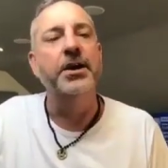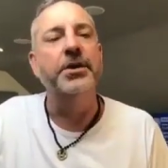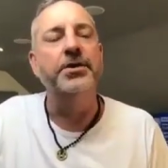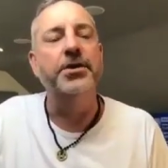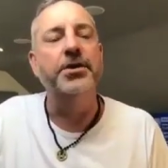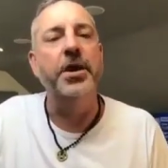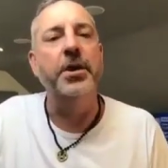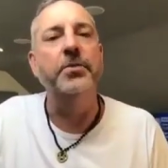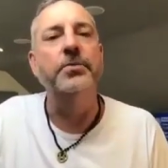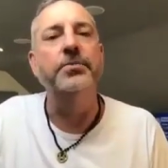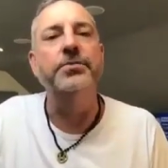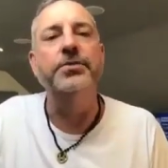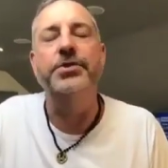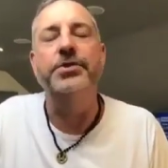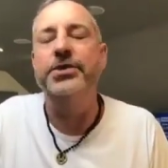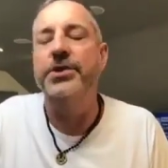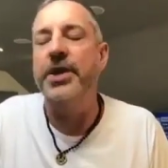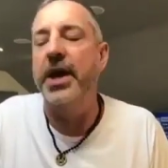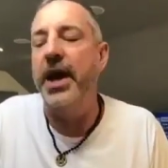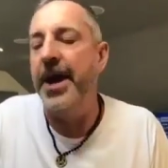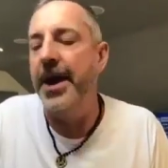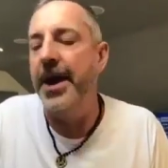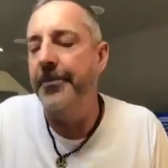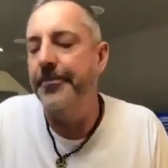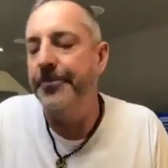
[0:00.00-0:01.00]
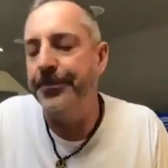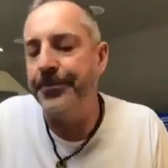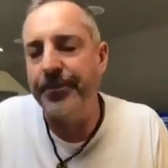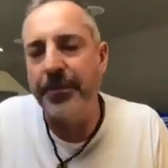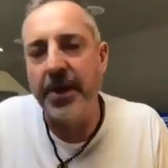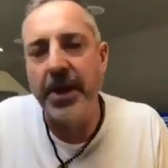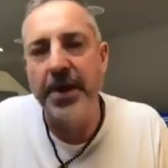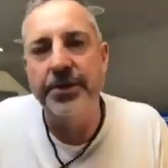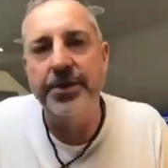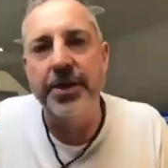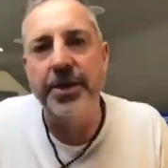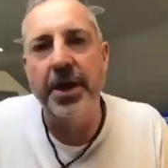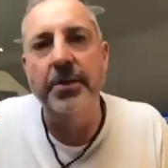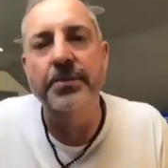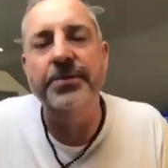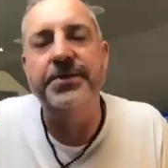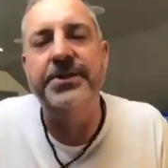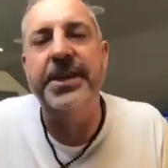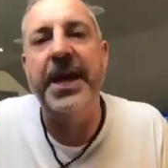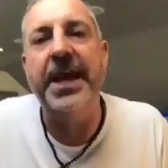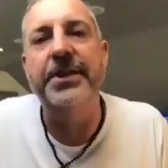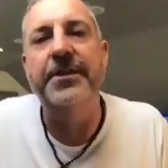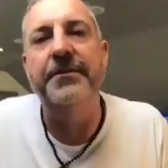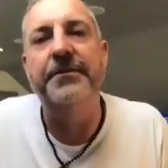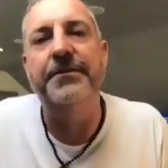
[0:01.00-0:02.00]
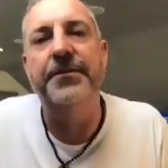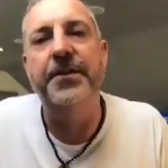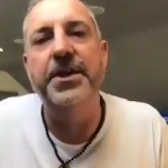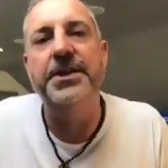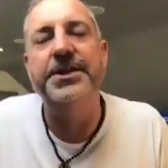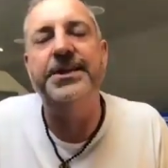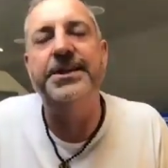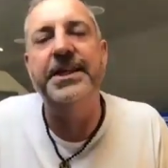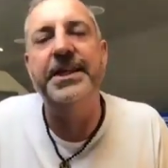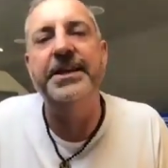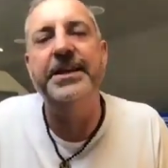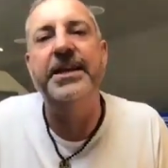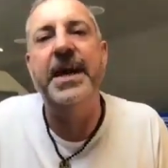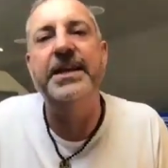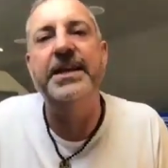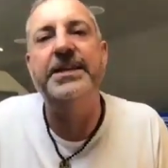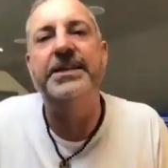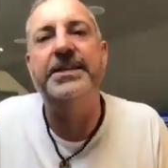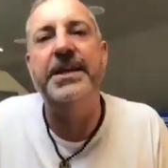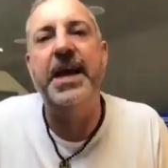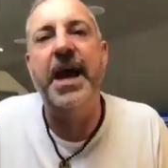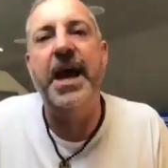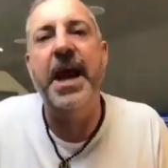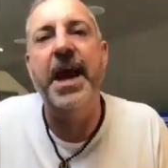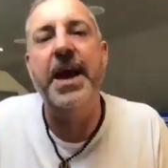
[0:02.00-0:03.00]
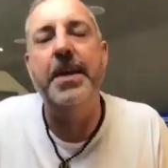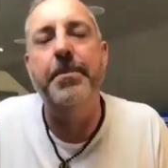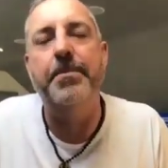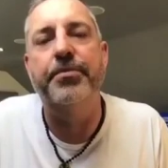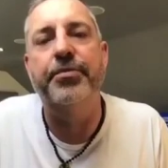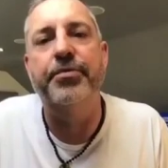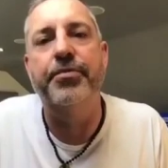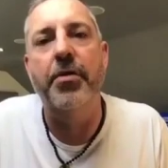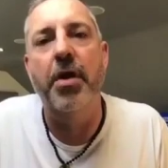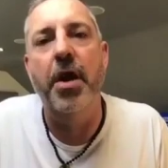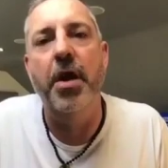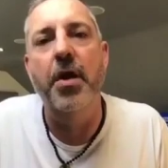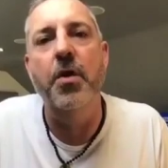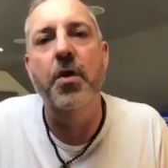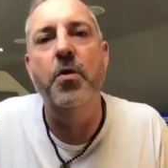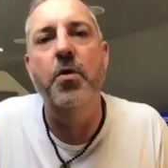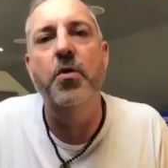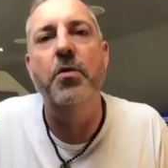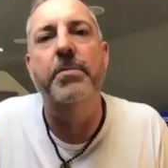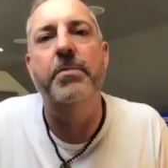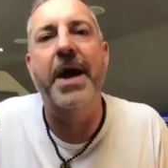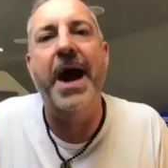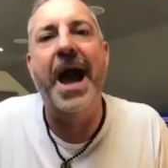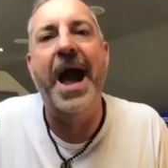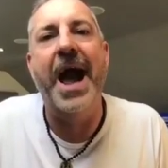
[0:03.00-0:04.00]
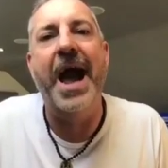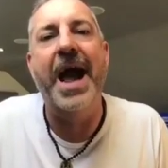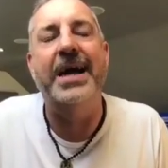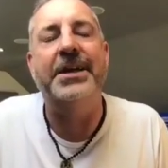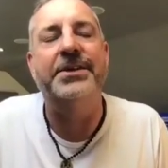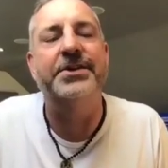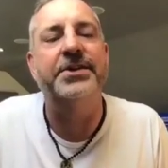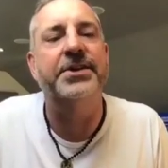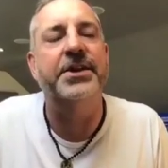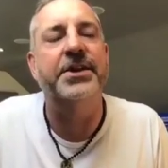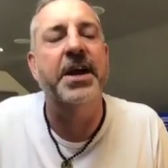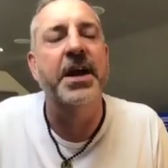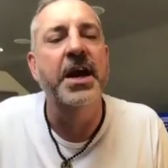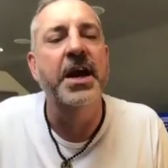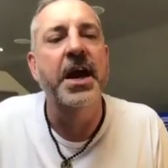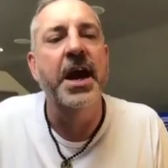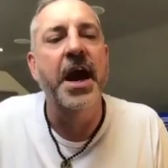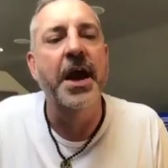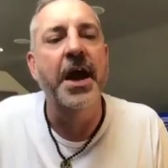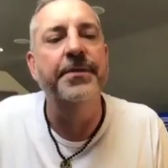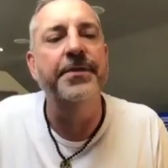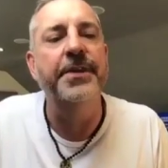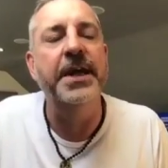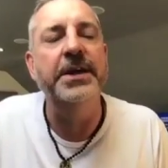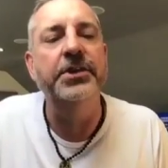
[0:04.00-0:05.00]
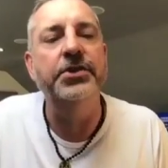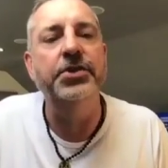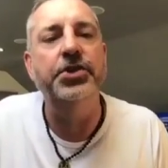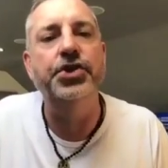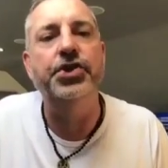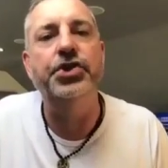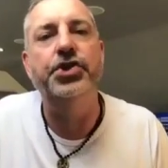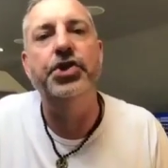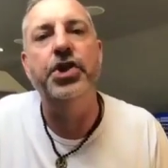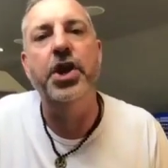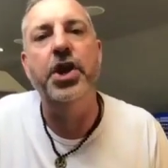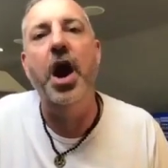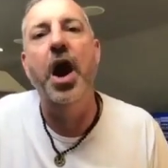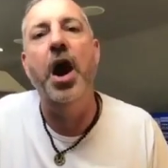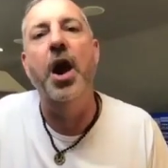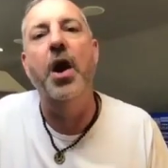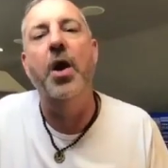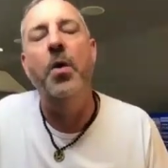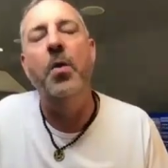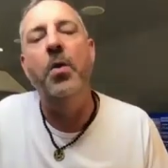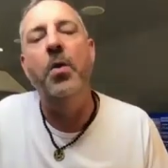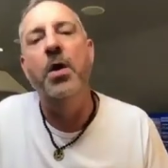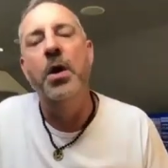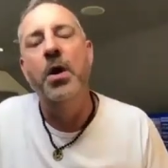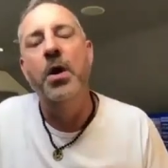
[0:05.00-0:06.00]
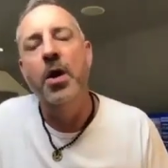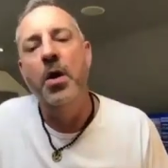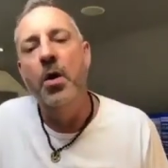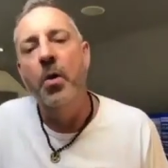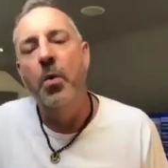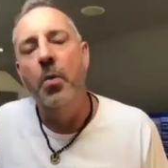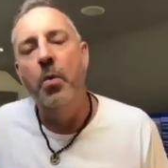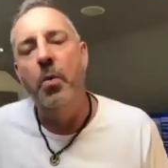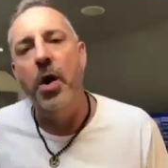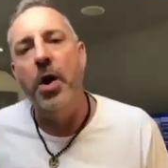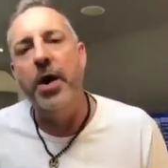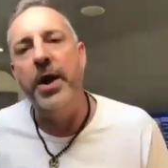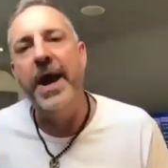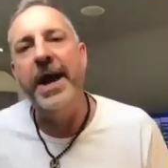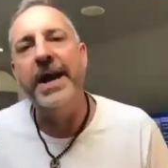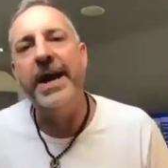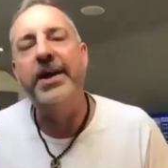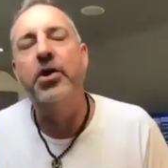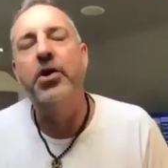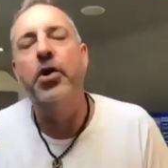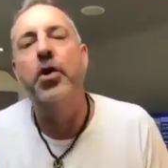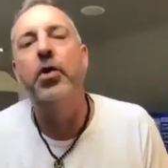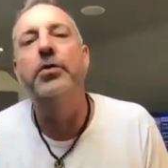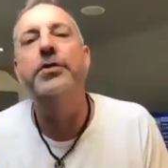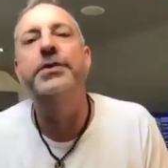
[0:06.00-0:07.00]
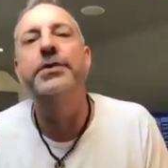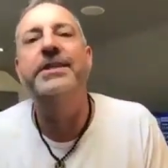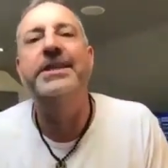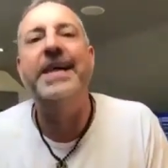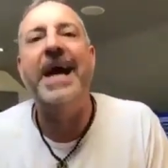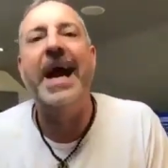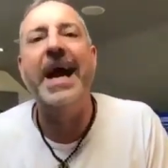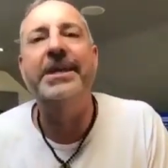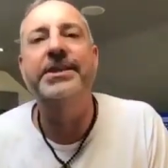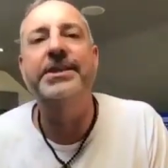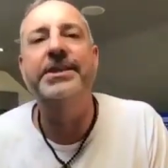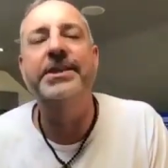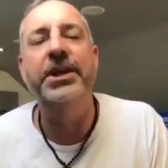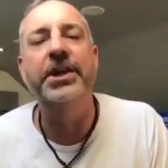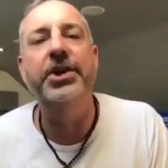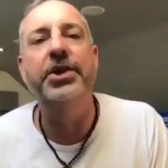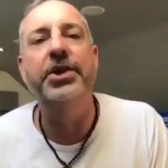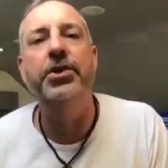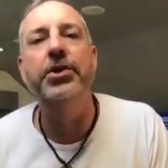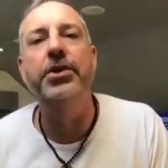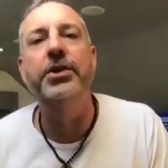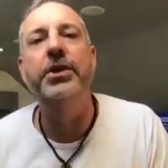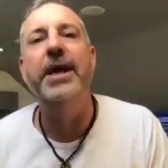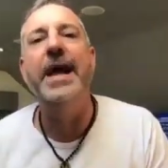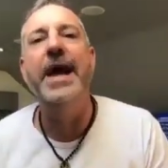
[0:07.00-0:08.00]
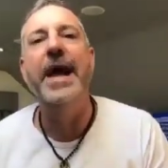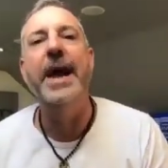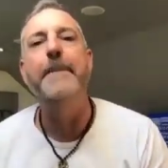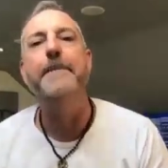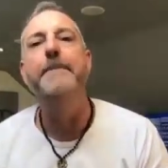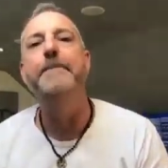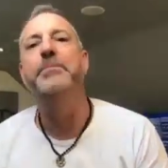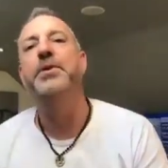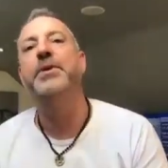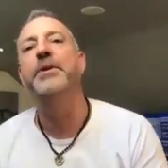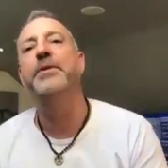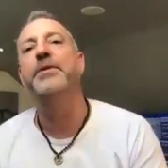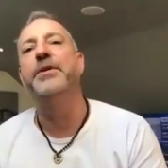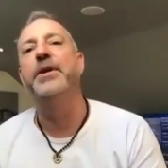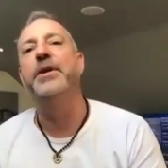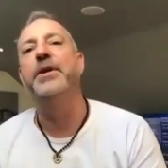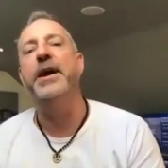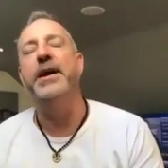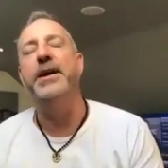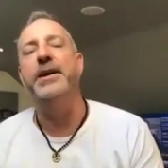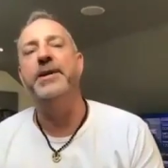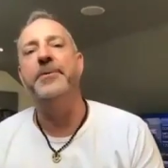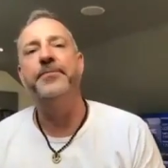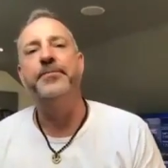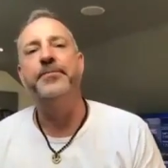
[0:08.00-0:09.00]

Don't um, don't take the first thing they say. Probe, ask, and then show what I call tactical empathy.